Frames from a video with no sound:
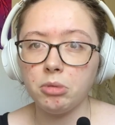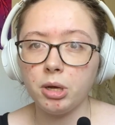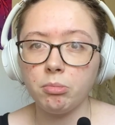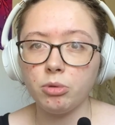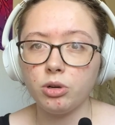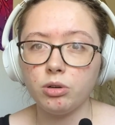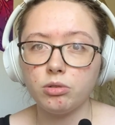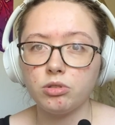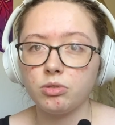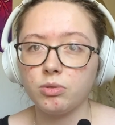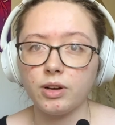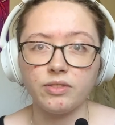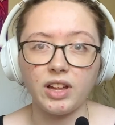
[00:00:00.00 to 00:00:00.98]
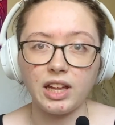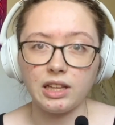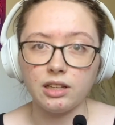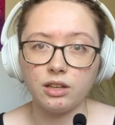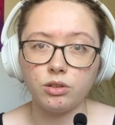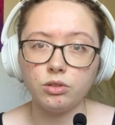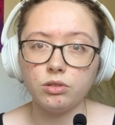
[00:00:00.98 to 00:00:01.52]
members who have
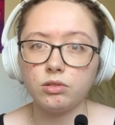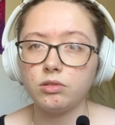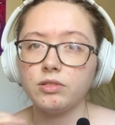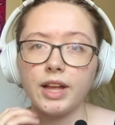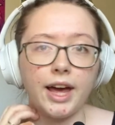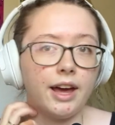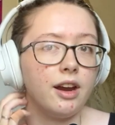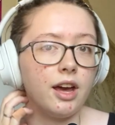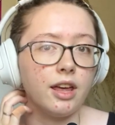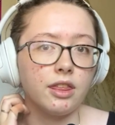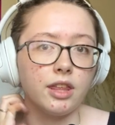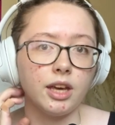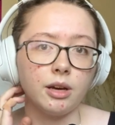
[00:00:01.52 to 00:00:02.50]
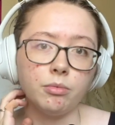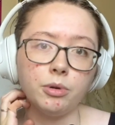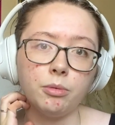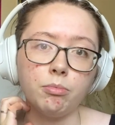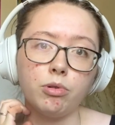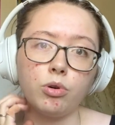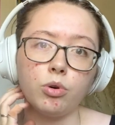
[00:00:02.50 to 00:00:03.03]
littles that I think would